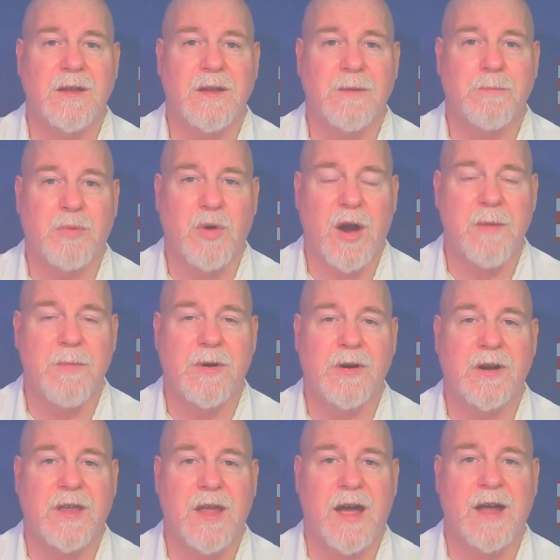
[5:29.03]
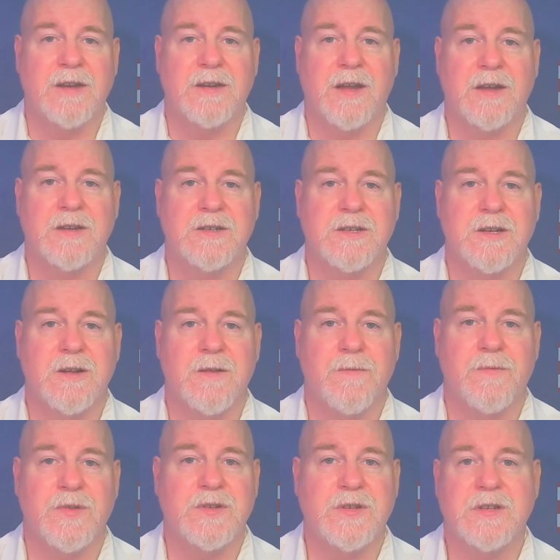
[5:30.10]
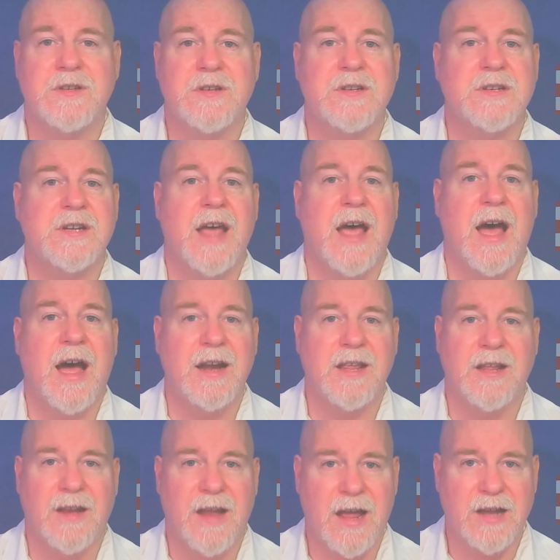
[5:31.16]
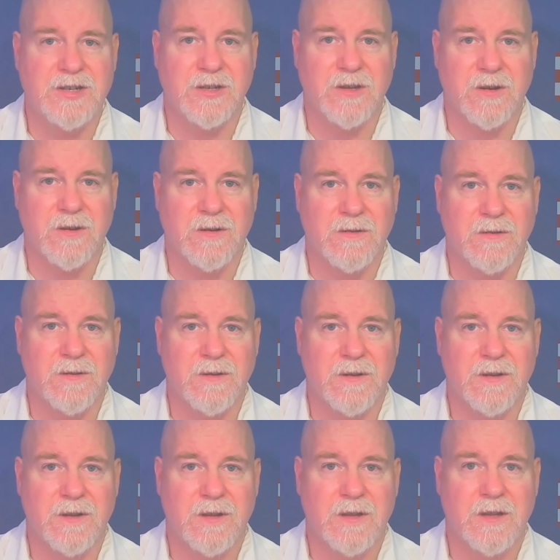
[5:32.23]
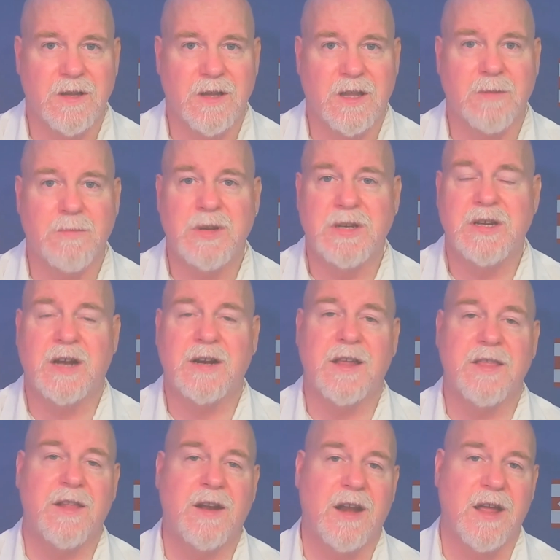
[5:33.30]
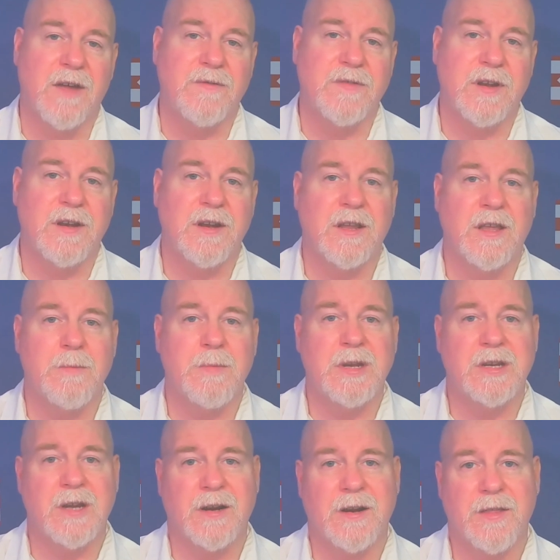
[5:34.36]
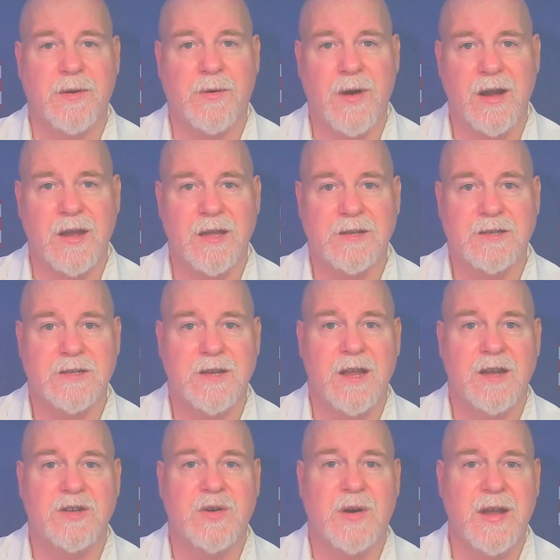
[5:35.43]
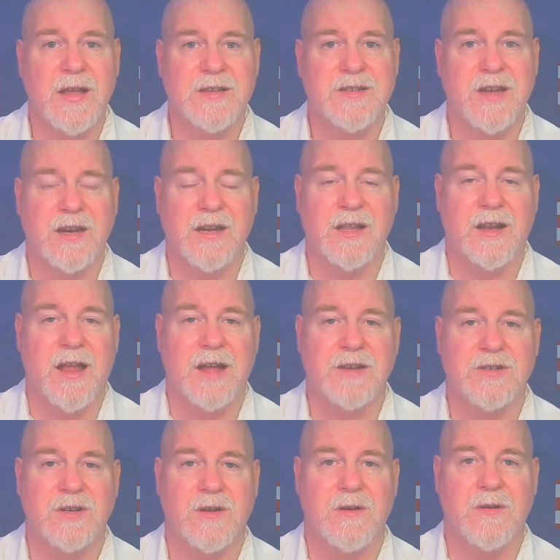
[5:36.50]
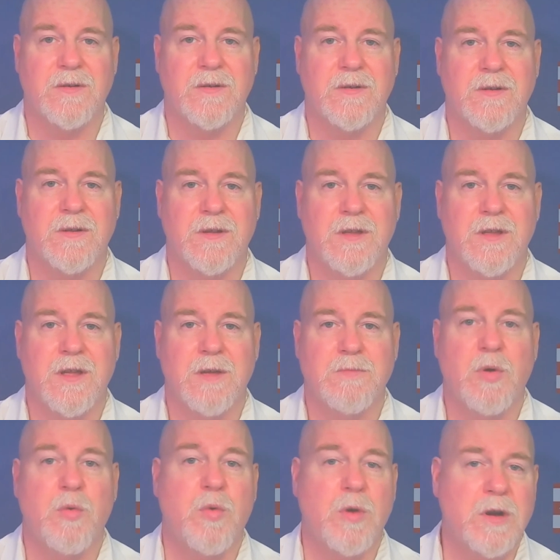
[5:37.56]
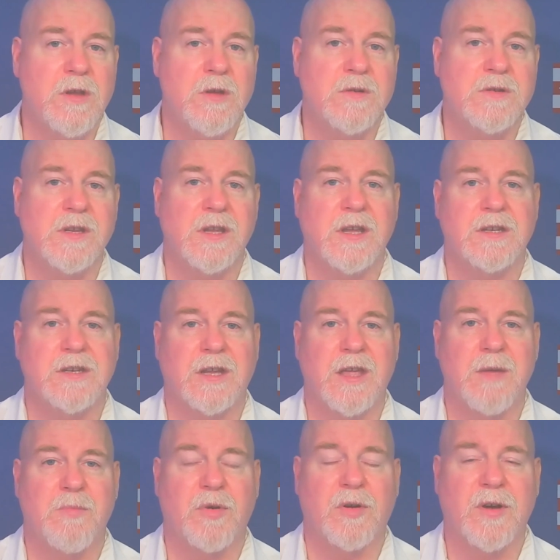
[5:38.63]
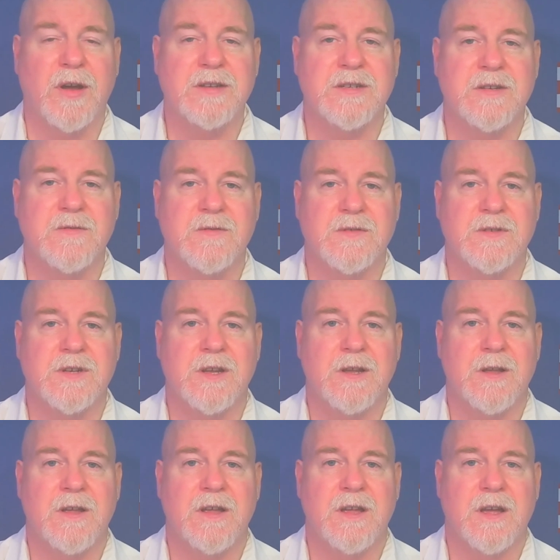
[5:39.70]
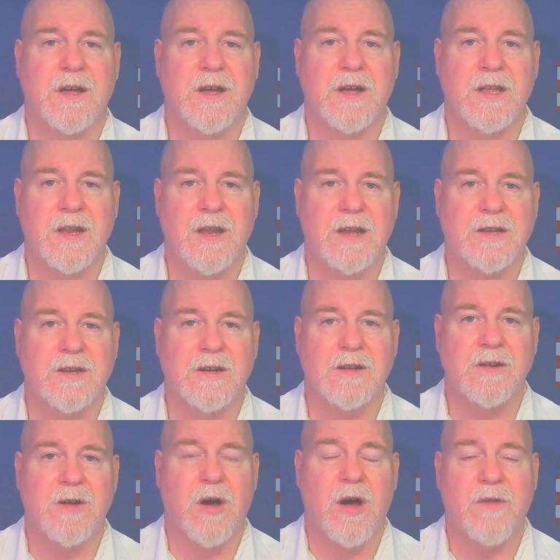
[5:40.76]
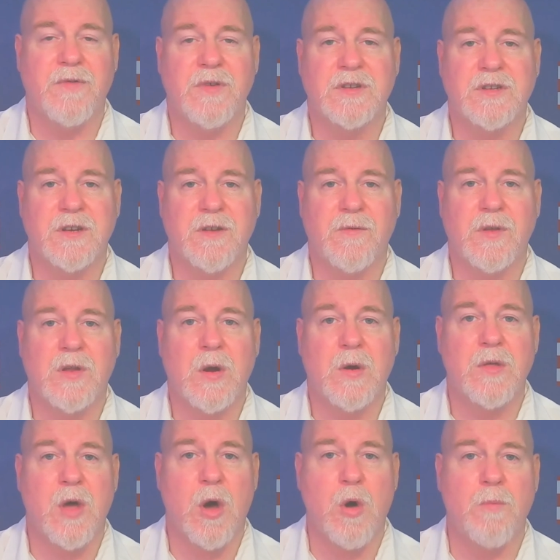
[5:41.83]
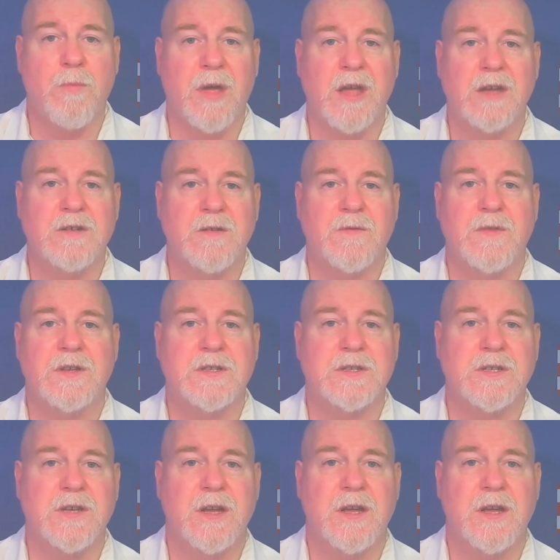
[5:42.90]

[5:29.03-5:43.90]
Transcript: primary contest. This isn't ideological. It can be done on the left and it can be done on the right. It's trans-ideological. But we're using it to get progressives elected into office. And if you go to the home page of this